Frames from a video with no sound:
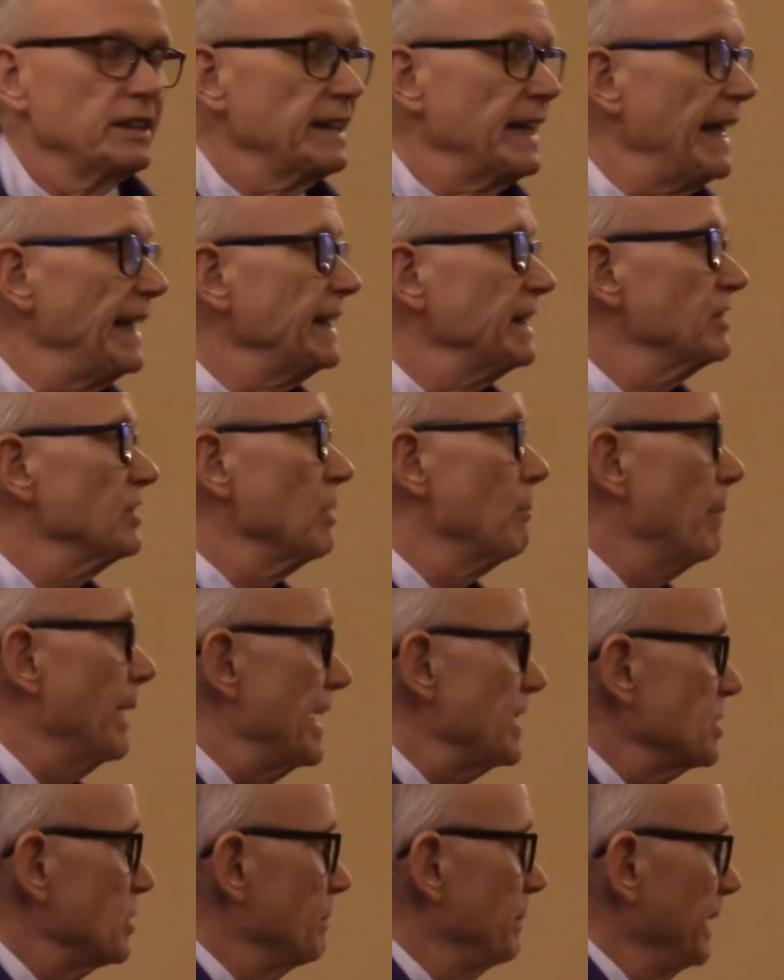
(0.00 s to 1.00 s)
taken the
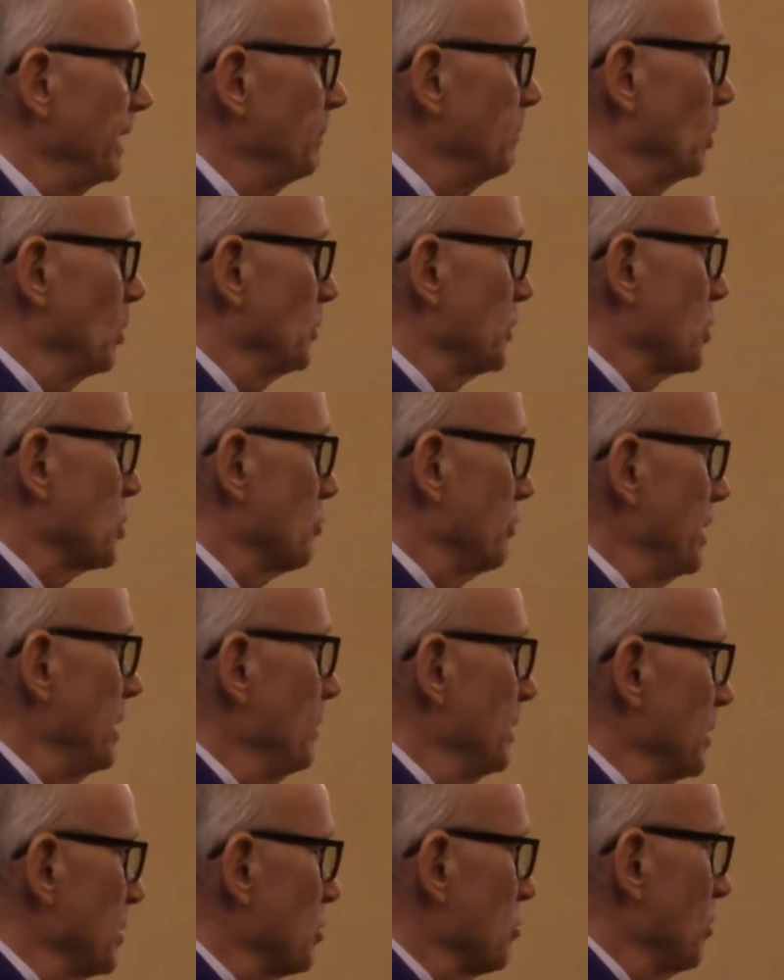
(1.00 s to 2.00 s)
best people, the
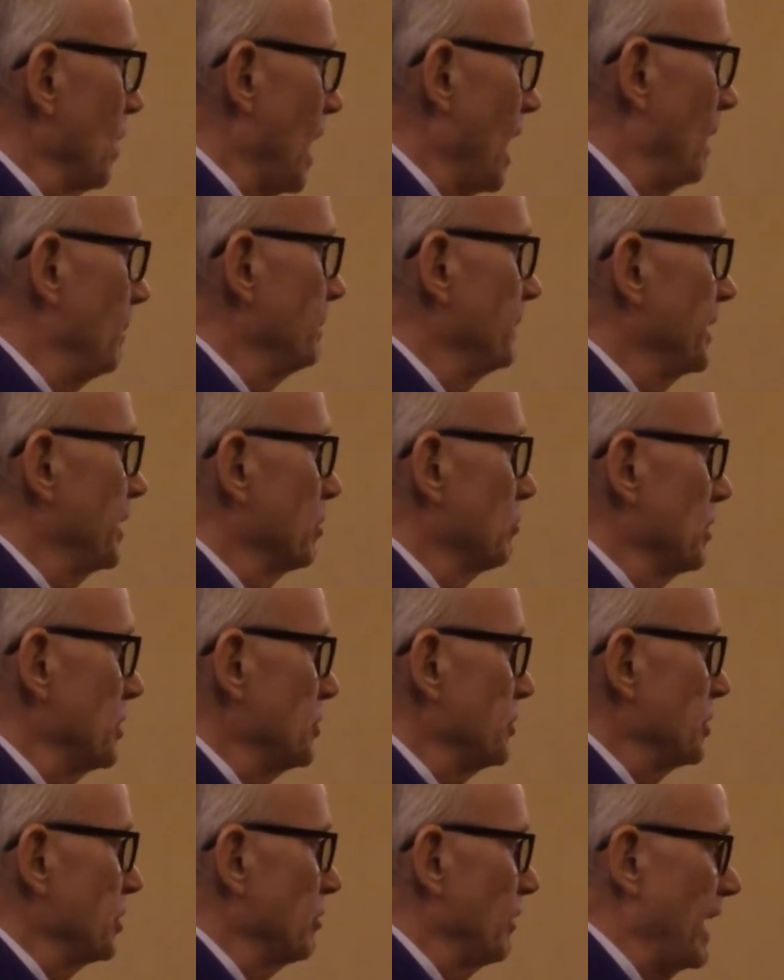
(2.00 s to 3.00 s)
cream of the crop, the
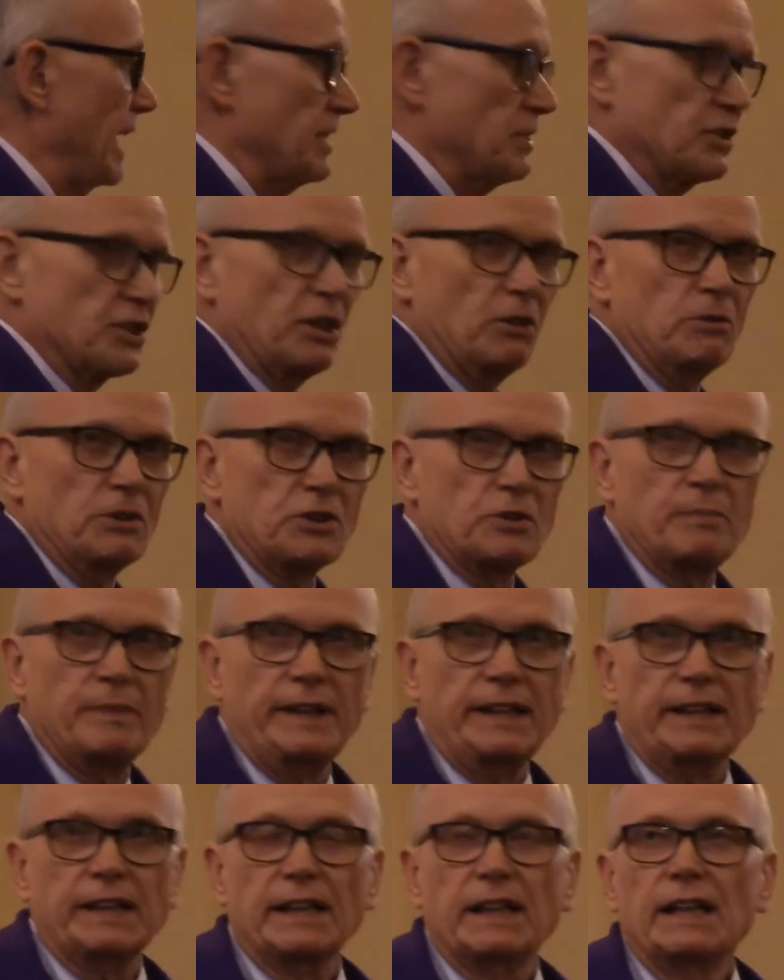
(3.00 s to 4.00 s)
aristocrats, so to
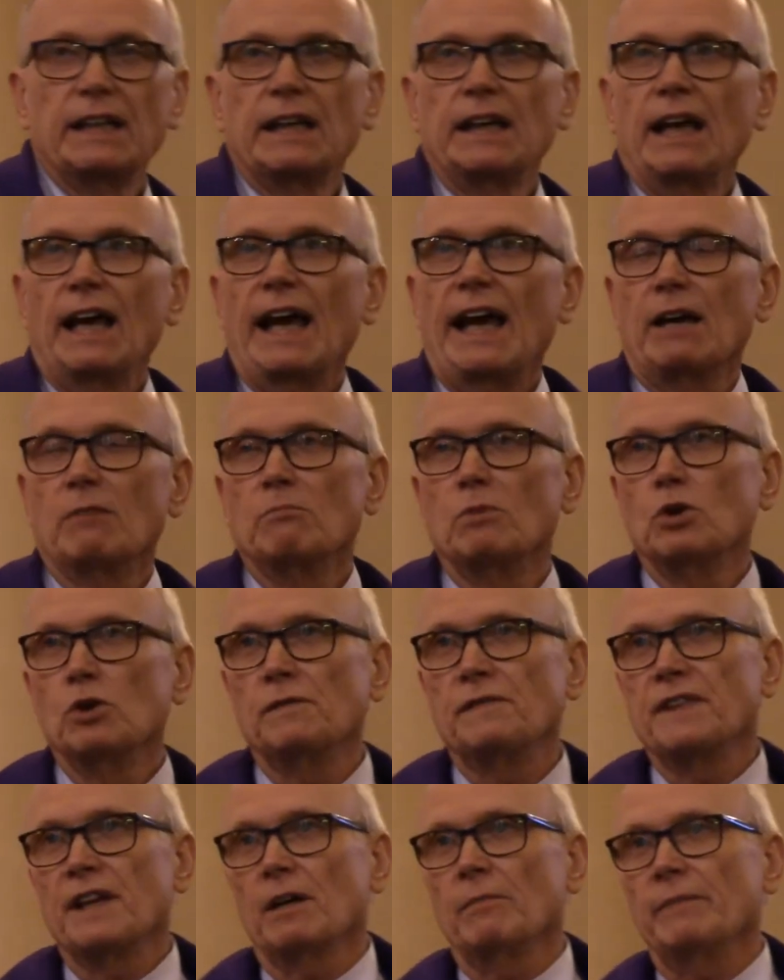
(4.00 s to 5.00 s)
speak, and
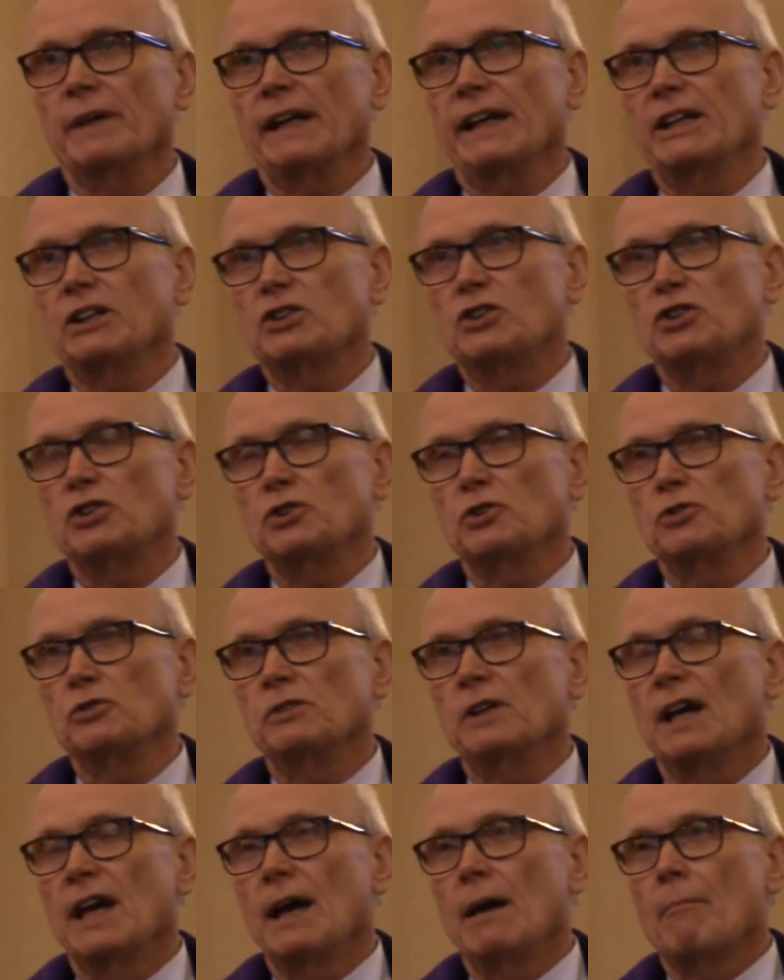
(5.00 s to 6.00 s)
moved them
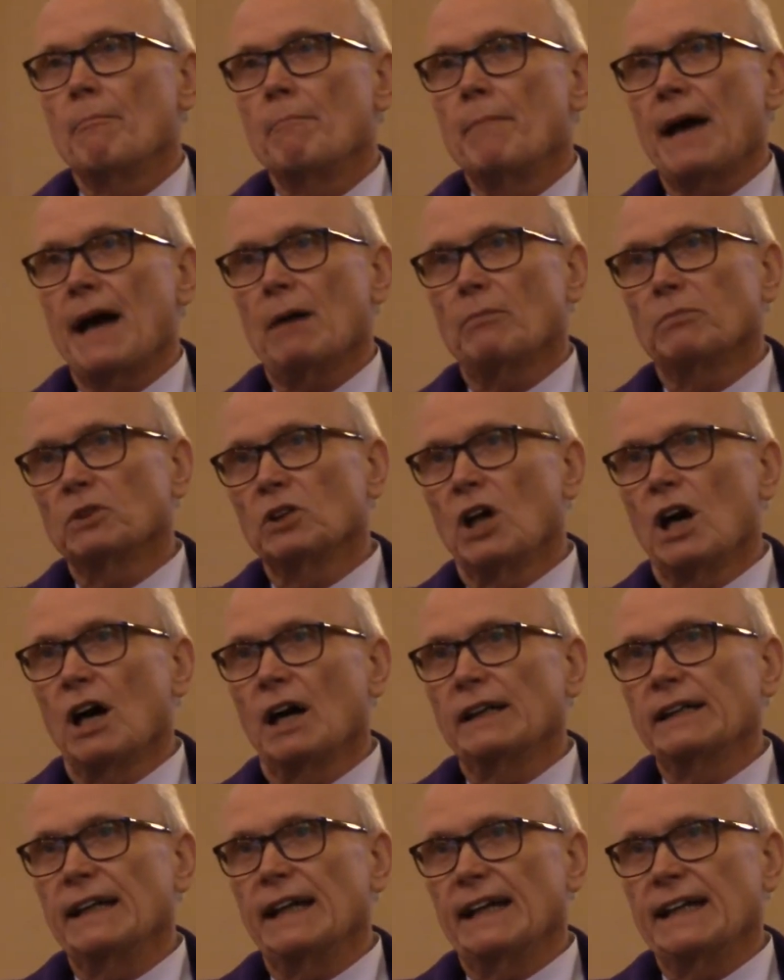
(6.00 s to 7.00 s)
into
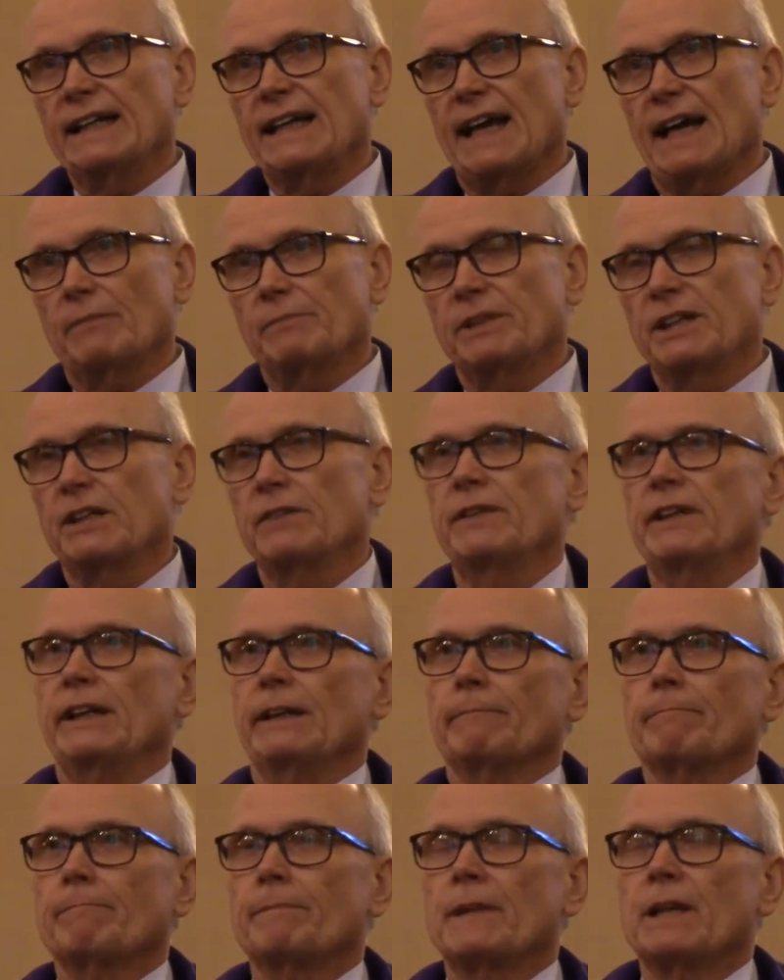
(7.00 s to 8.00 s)
Babylon in captivity.